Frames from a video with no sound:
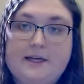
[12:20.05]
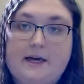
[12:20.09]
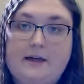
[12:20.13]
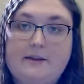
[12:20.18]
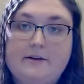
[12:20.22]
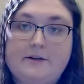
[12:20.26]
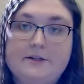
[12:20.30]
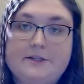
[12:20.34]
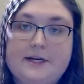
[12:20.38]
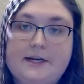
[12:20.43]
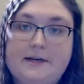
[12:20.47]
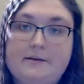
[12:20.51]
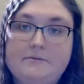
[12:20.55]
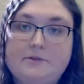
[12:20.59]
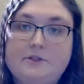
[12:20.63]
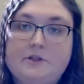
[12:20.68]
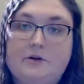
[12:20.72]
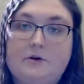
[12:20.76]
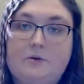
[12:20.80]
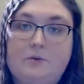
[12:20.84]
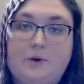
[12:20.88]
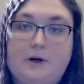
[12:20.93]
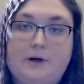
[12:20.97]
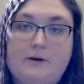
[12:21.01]
Other times
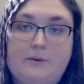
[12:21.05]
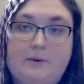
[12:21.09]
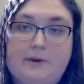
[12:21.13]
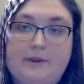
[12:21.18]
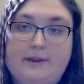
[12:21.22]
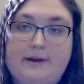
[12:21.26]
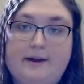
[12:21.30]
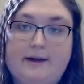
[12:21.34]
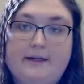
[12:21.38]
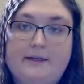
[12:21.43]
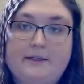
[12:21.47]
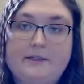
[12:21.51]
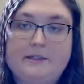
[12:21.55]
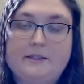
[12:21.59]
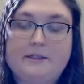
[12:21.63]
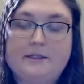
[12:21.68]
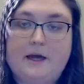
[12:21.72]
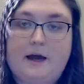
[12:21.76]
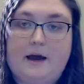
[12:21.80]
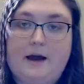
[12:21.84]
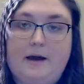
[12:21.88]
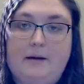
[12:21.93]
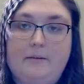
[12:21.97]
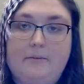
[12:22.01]
they'll work with us
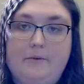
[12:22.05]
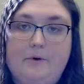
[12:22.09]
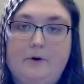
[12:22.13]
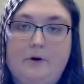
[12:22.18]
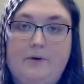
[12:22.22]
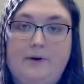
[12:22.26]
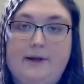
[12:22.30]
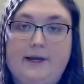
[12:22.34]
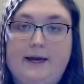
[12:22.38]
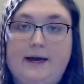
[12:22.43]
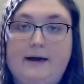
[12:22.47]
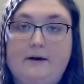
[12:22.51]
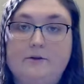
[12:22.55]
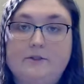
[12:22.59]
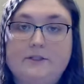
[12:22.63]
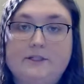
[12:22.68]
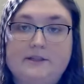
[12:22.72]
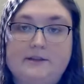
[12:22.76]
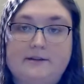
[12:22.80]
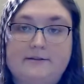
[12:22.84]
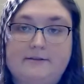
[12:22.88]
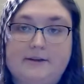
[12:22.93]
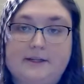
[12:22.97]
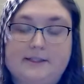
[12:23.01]
going out to
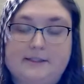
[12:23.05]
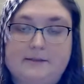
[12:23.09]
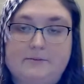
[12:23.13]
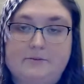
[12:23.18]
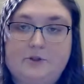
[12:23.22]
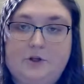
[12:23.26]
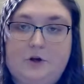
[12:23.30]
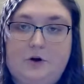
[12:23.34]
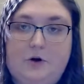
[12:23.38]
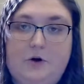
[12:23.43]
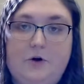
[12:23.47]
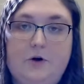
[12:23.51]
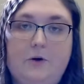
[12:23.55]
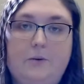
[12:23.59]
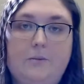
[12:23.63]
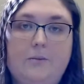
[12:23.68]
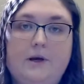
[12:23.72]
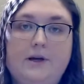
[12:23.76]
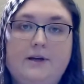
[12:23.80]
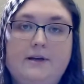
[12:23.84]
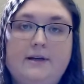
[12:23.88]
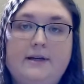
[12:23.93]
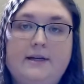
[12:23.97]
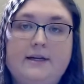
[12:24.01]
the victim's
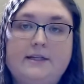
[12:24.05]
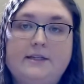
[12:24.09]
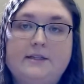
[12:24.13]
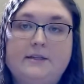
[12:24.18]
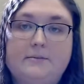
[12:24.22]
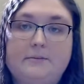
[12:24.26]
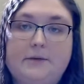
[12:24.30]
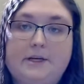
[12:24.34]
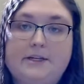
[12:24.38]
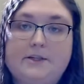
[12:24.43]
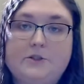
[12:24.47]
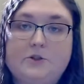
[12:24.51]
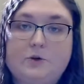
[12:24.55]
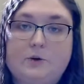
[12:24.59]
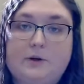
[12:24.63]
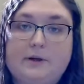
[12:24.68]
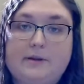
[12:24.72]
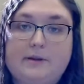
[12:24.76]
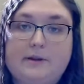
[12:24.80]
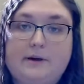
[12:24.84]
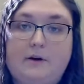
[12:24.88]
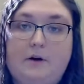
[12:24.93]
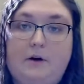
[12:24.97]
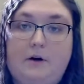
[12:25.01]
home to make sure
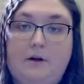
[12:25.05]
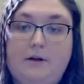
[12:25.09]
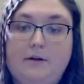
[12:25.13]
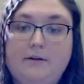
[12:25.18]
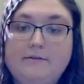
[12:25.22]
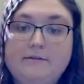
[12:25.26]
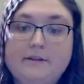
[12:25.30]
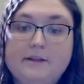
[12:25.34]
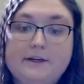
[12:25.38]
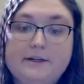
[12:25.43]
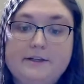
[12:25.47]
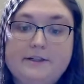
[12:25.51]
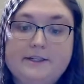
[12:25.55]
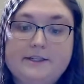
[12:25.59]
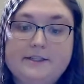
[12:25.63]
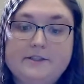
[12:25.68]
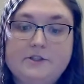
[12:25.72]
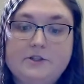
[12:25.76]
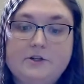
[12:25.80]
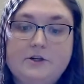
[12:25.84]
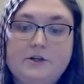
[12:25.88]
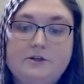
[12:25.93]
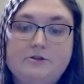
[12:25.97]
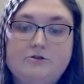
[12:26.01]
that all of their
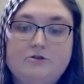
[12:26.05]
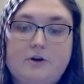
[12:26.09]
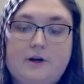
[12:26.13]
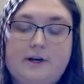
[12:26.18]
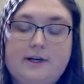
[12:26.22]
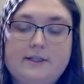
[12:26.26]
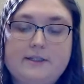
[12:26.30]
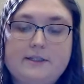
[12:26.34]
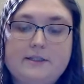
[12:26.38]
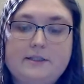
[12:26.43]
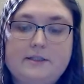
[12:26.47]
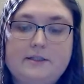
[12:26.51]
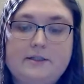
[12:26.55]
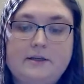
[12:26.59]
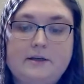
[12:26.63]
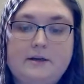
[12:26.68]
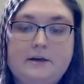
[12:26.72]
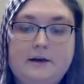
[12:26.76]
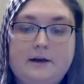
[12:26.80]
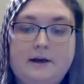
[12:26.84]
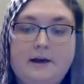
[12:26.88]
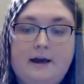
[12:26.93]
needs are addressed.